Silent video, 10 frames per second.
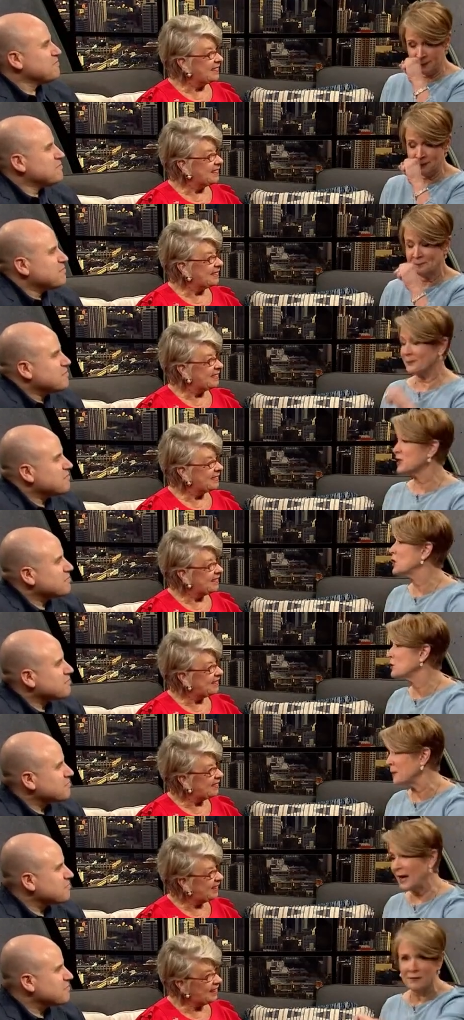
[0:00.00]

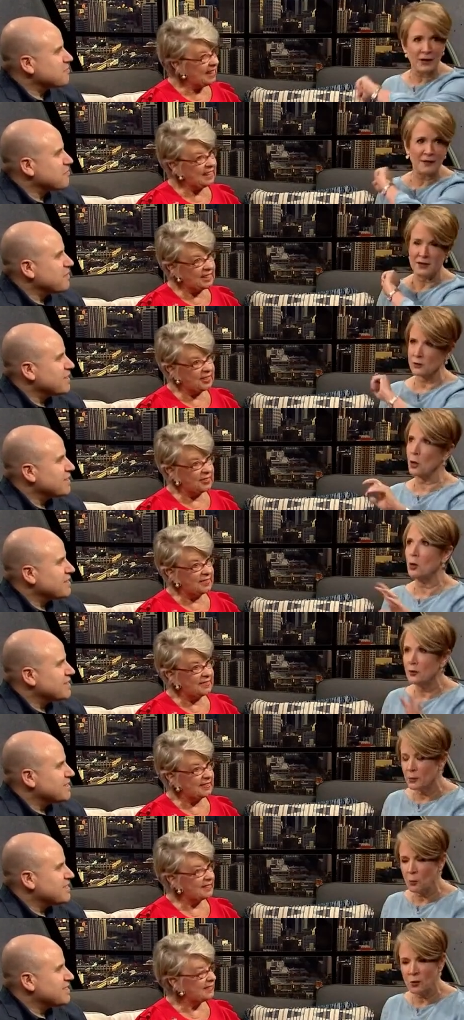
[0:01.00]
Speaker 1: Excuse me, I've Thank got this you.
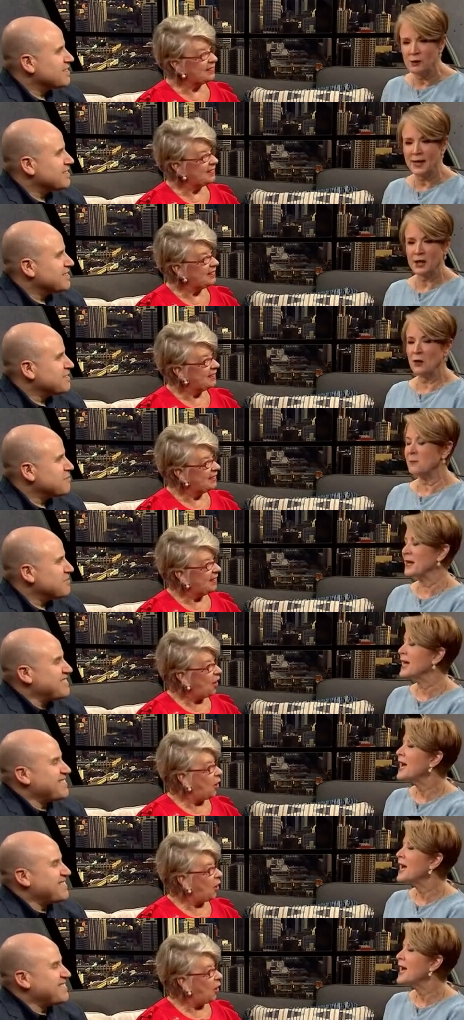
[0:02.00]
cold that won't let go of me.